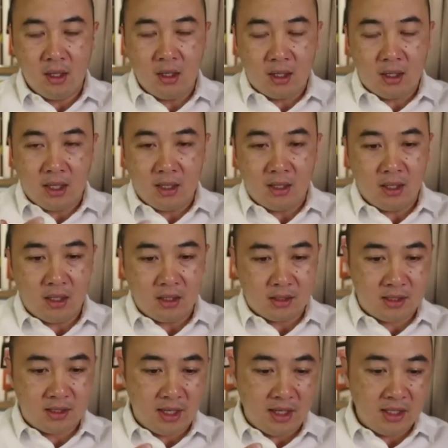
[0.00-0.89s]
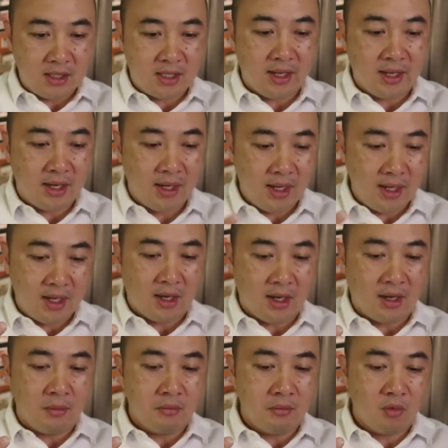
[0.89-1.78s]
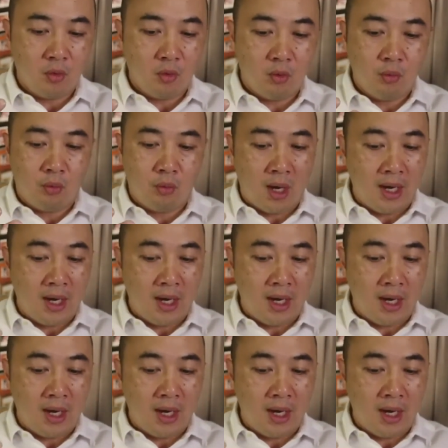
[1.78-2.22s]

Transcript: that that says that hey um one